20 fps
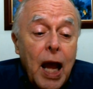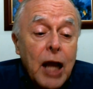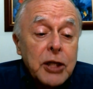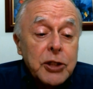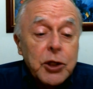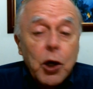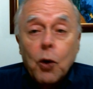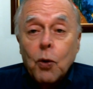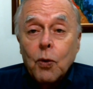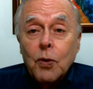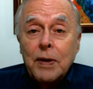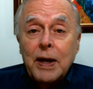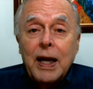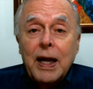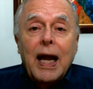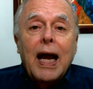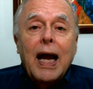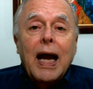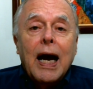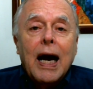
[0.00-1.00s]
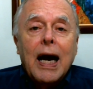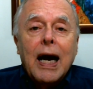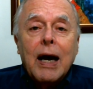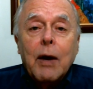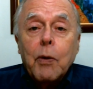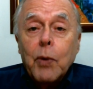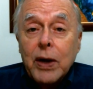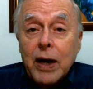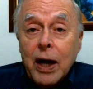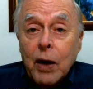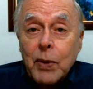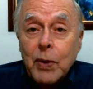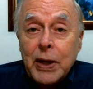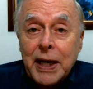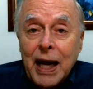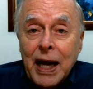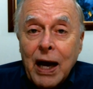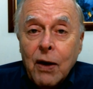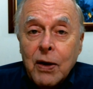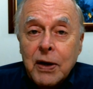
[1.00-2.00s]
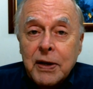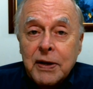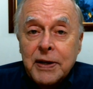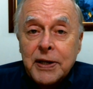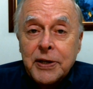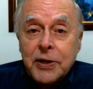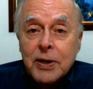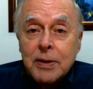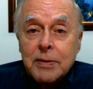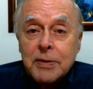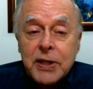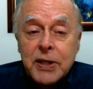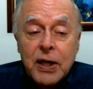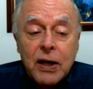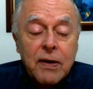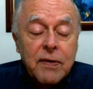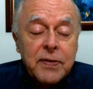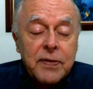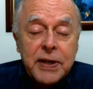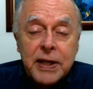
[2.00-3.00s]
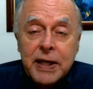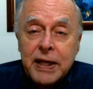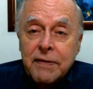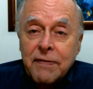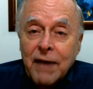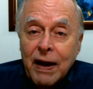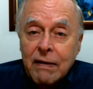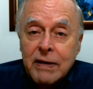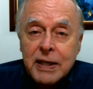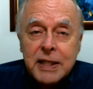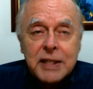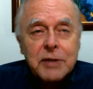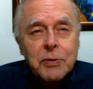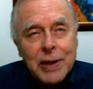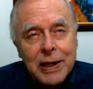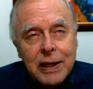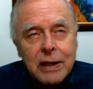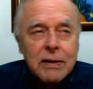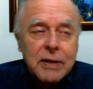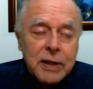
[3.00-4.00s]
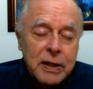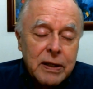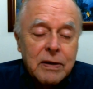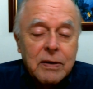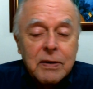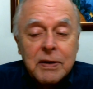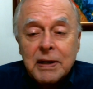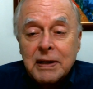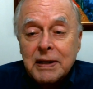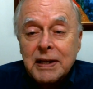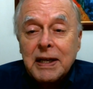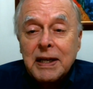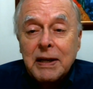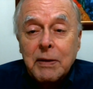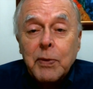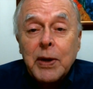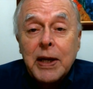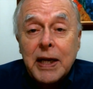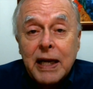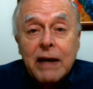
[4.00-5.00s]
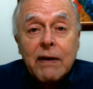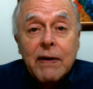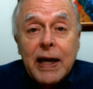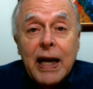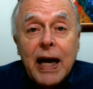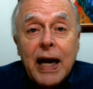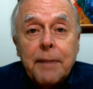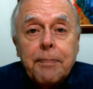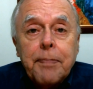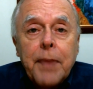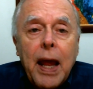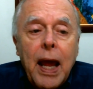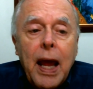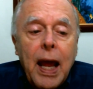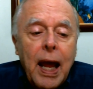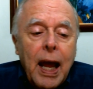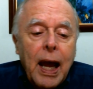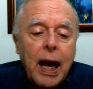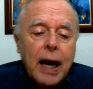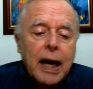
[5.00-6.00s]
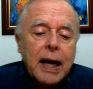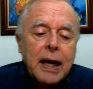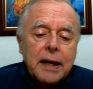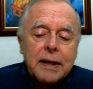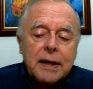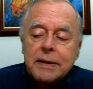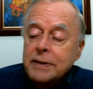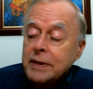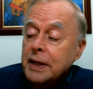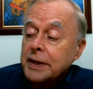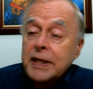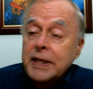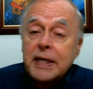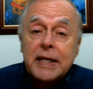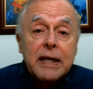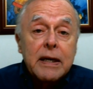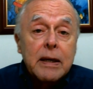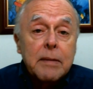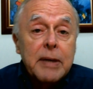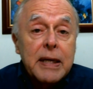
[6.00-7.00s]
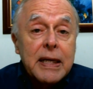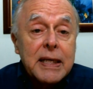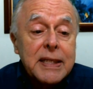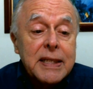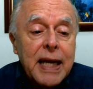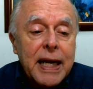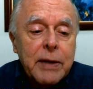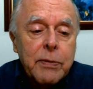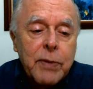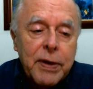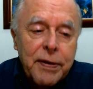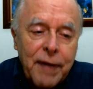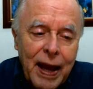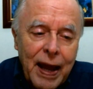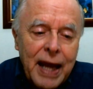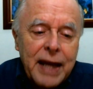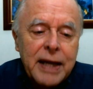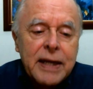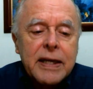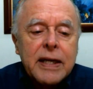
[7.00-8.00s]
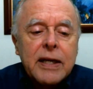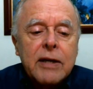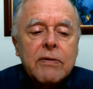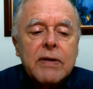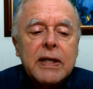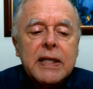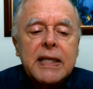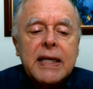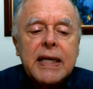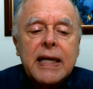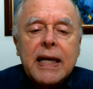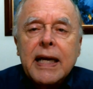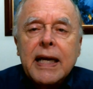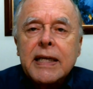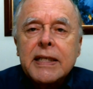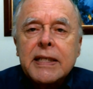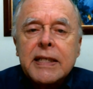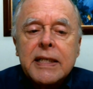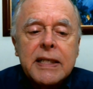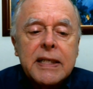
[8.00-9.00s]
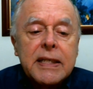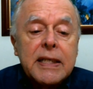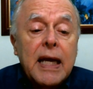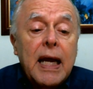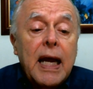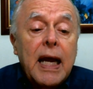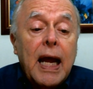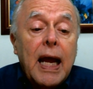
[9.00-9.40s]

So, where are we now in terms of the virus? Well, we carry on. Nothing terribly exciting. We've had an increase in cases.